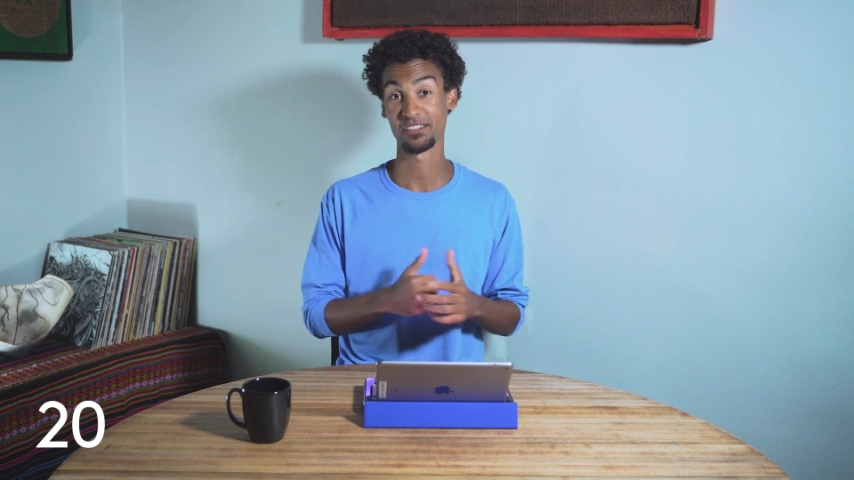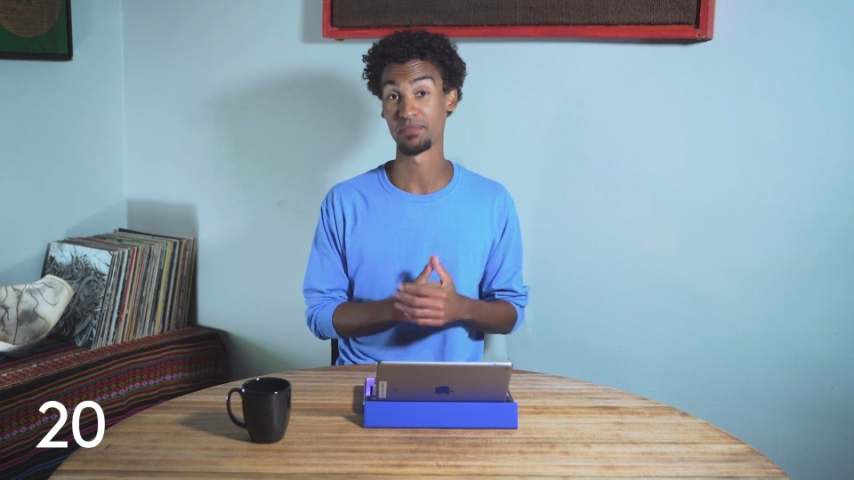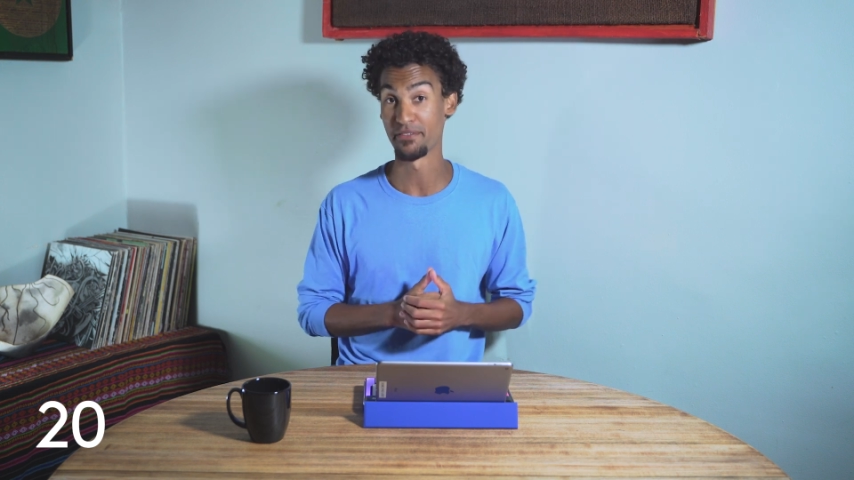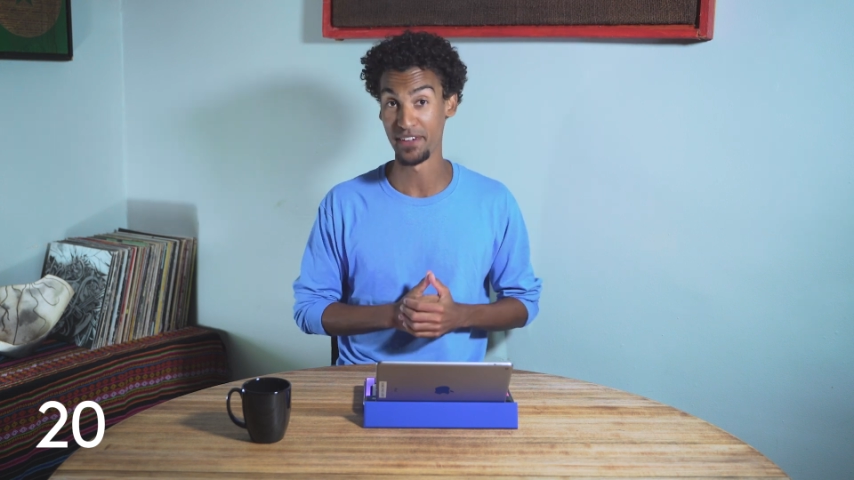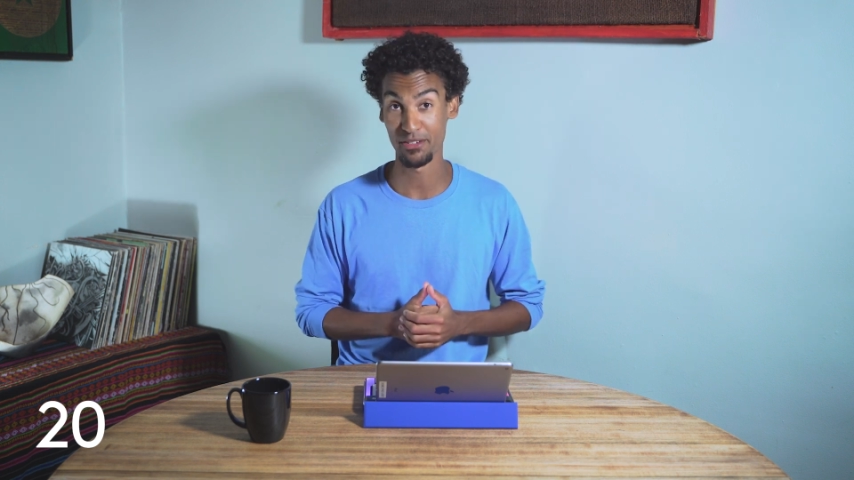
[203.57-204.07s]

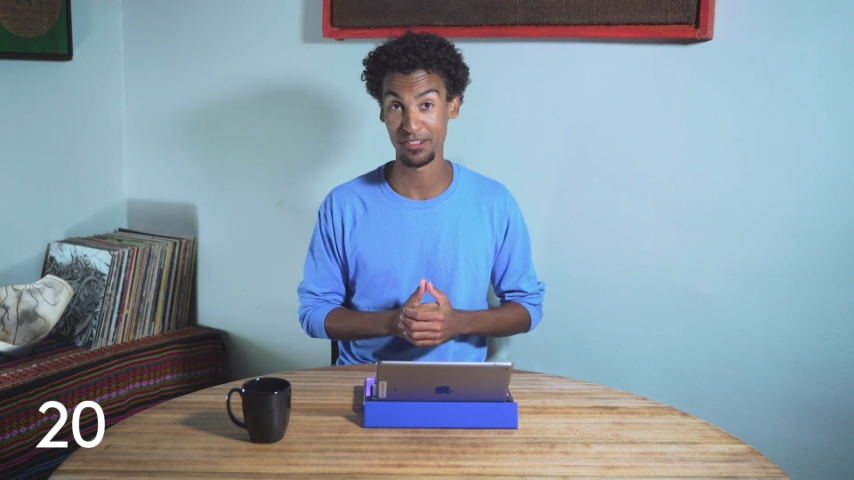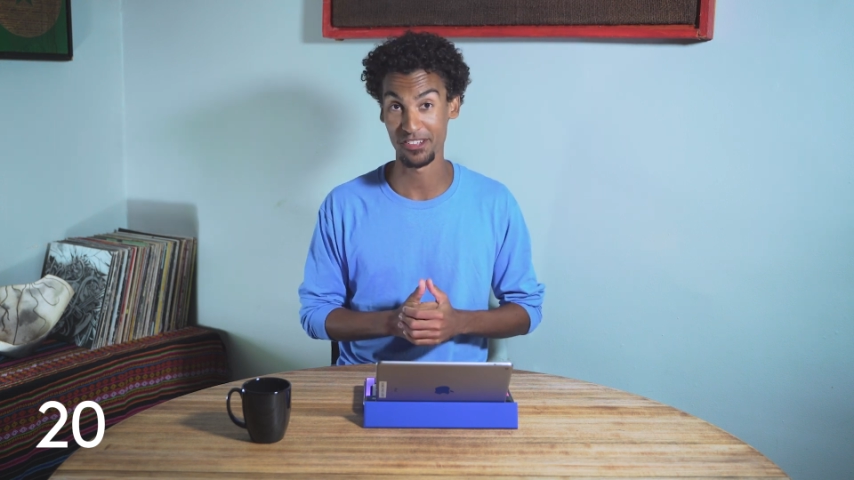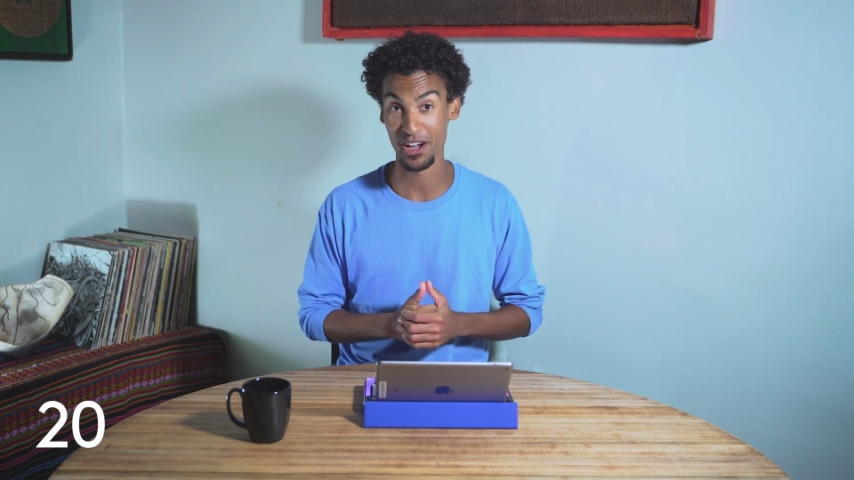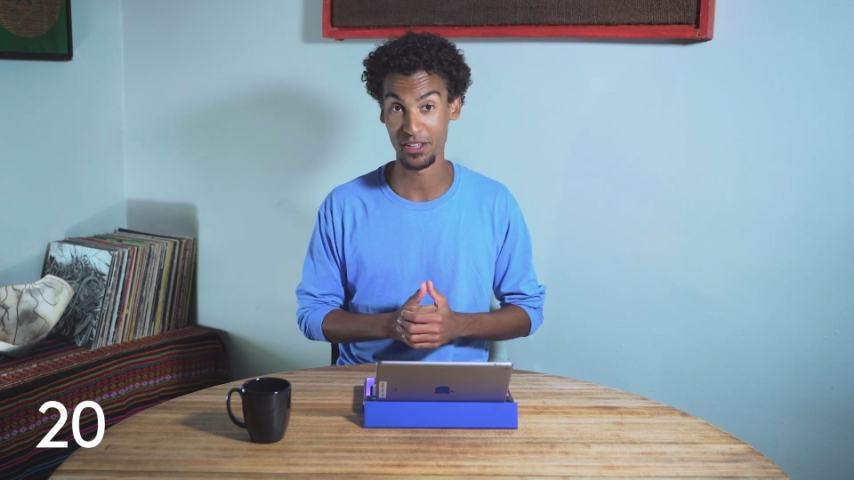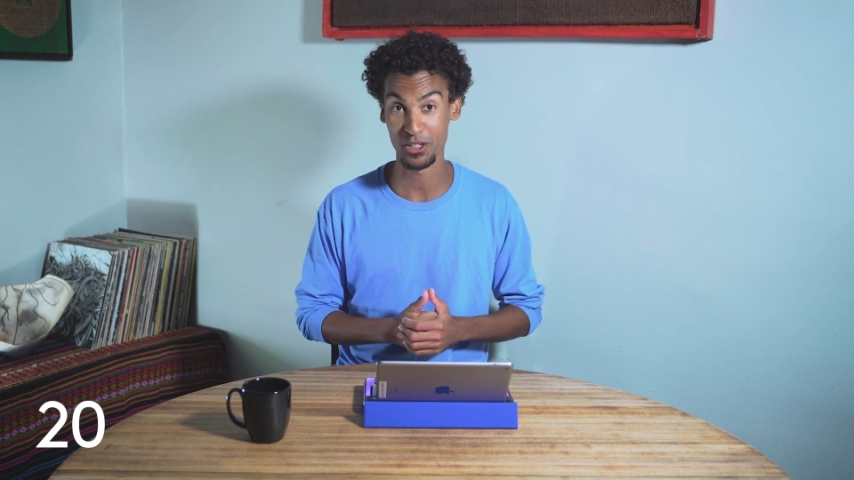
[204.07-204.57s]
my favorite
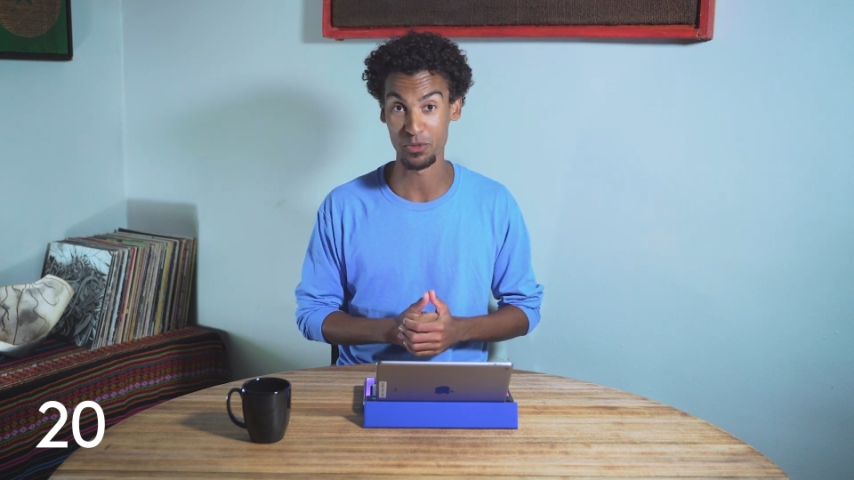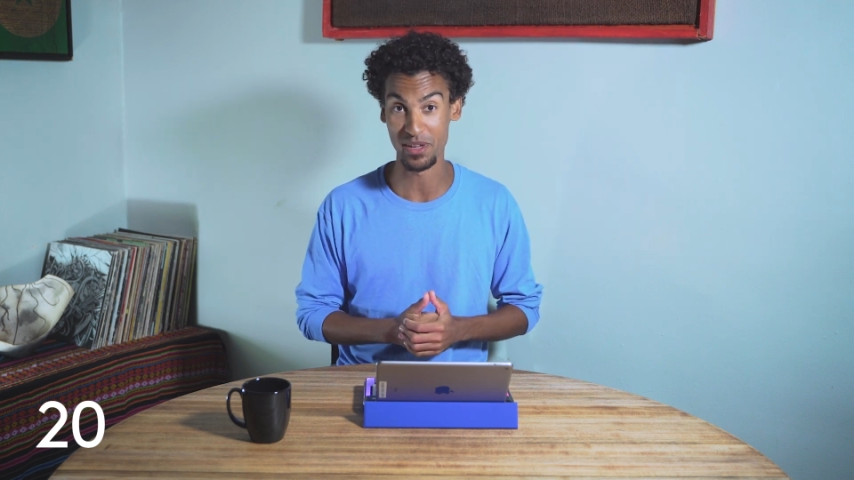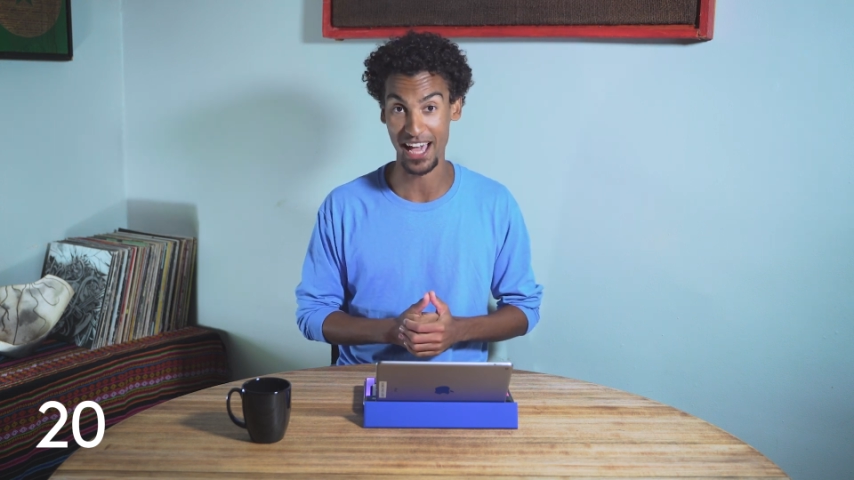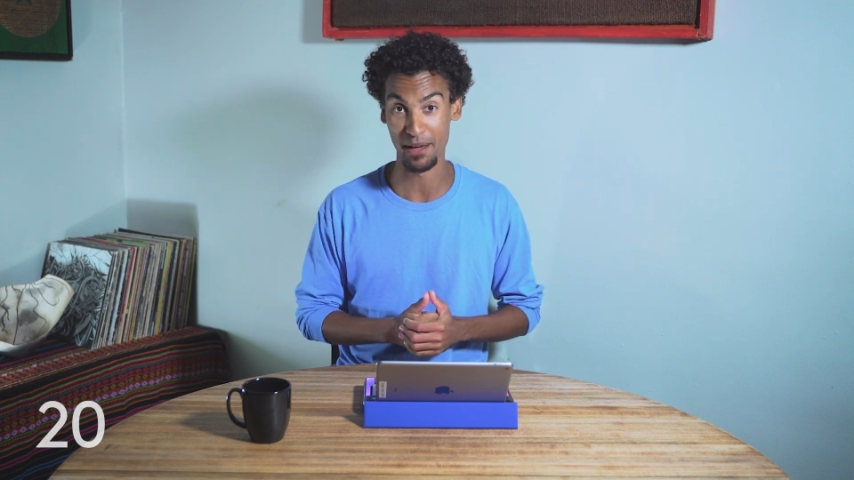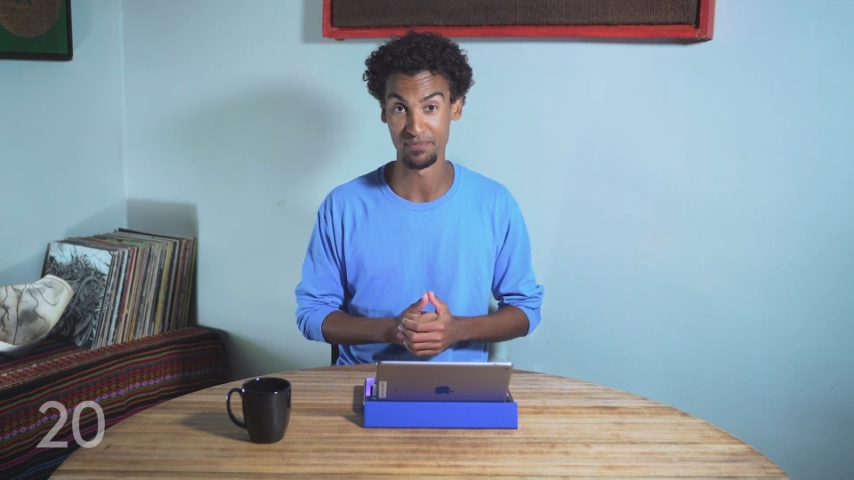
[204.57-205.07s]
song on the
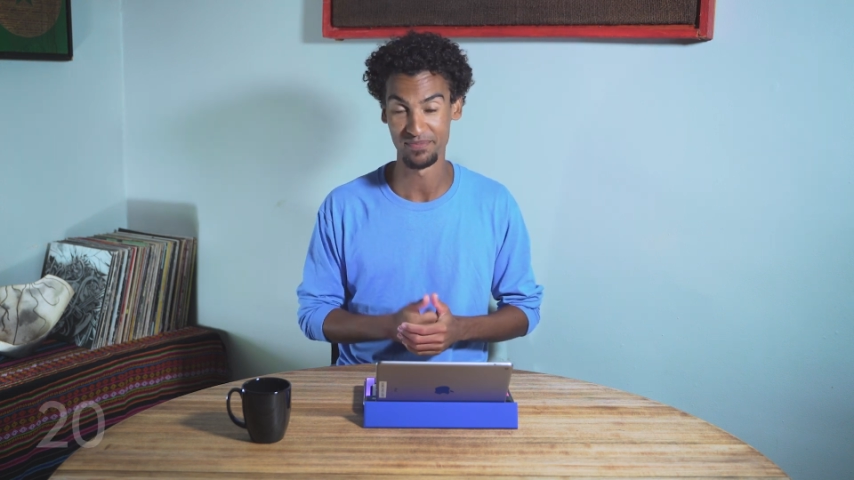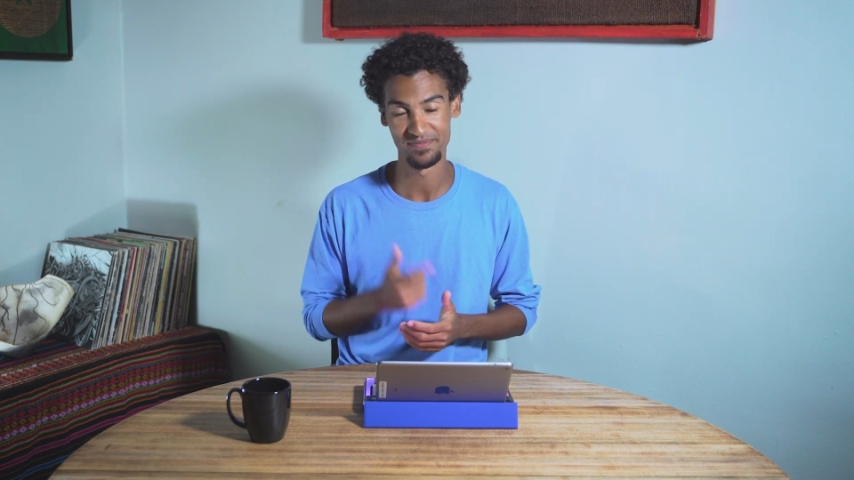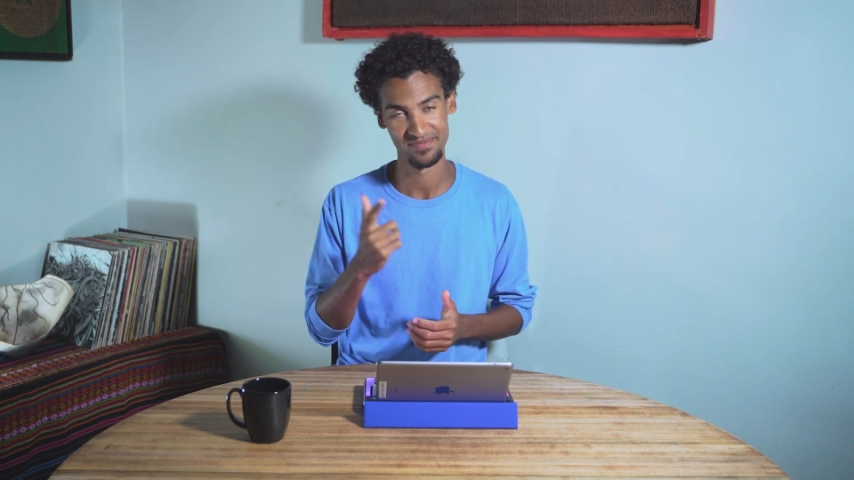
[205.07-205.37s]
LUMI app.